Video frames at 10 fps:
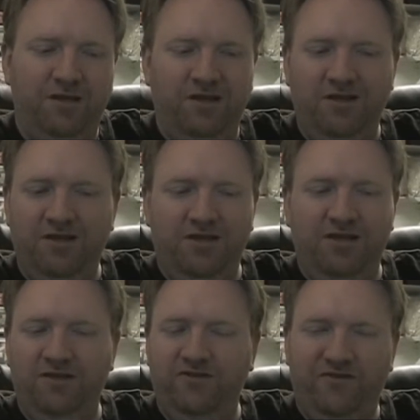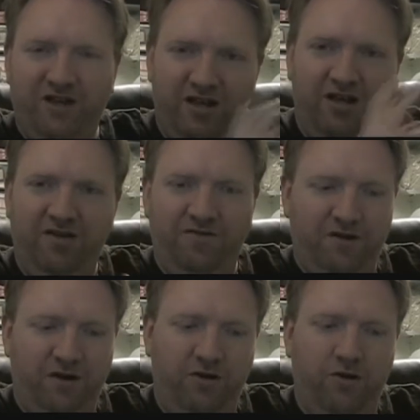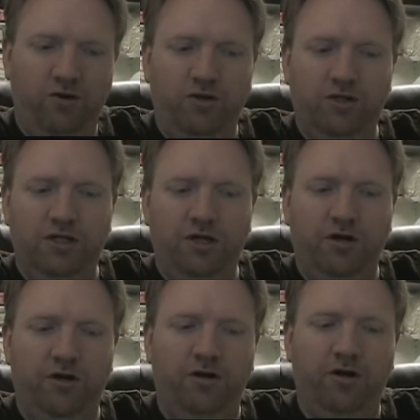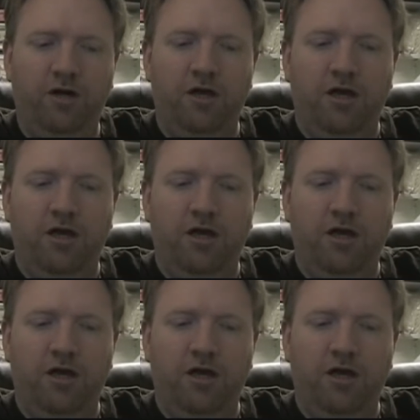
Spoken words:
is finding girls here,